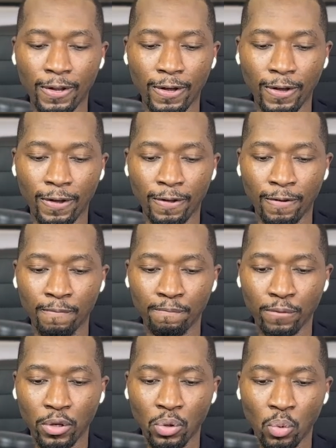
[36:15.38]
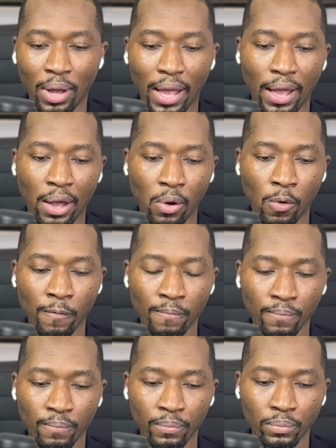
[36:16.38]
how
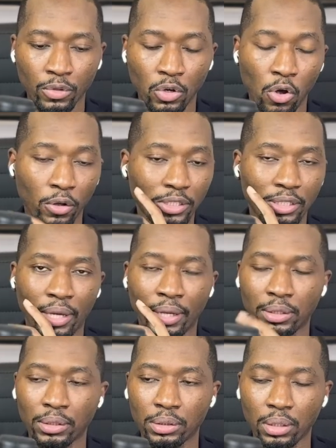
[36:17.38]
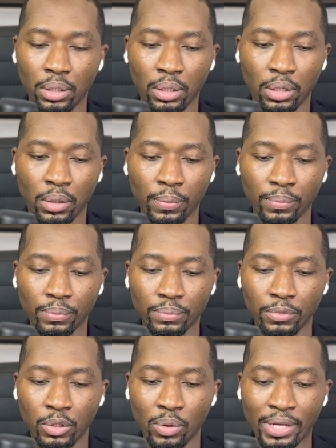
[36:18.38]
content
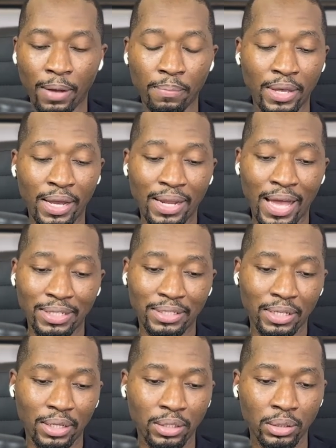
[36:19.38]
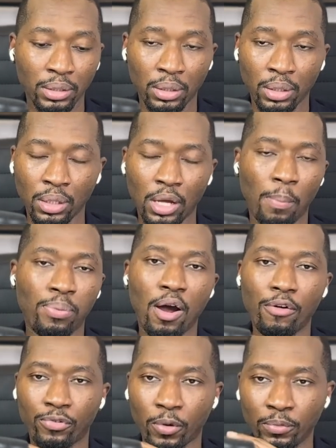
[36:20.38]
can be an asset, apart
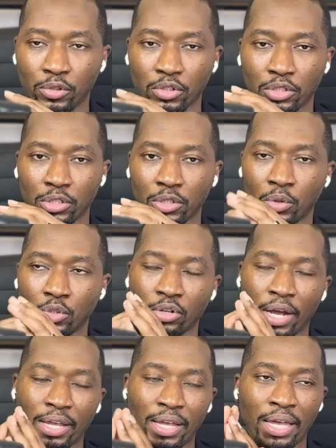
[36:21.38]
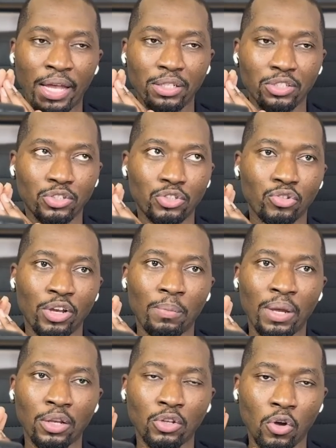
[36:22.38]
from just trying to get
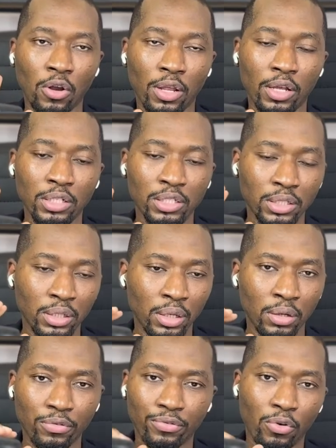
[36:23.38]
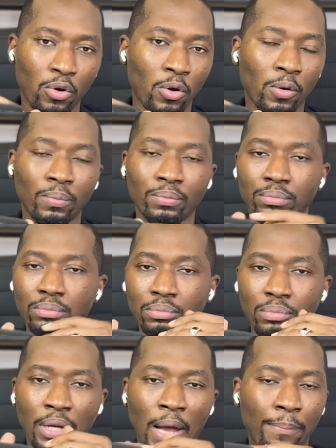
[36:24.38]
streaming dollars from
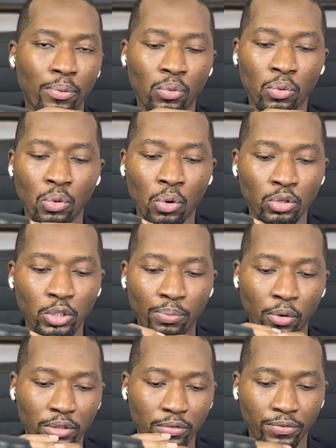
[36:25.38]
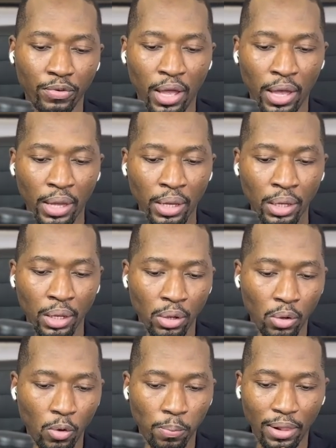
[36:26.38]
Apple or Spotify
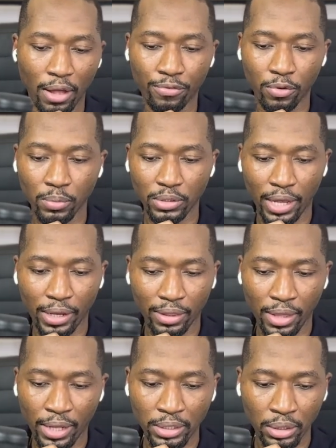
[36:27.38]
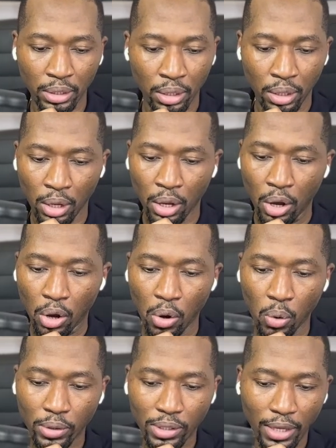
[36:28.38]
or platforms like that.
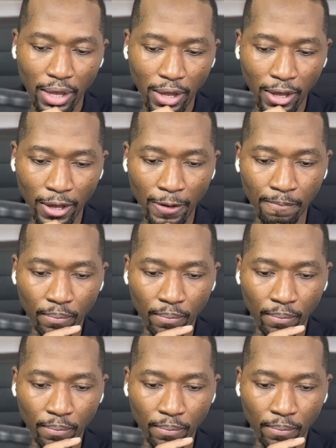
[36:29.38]
Okay.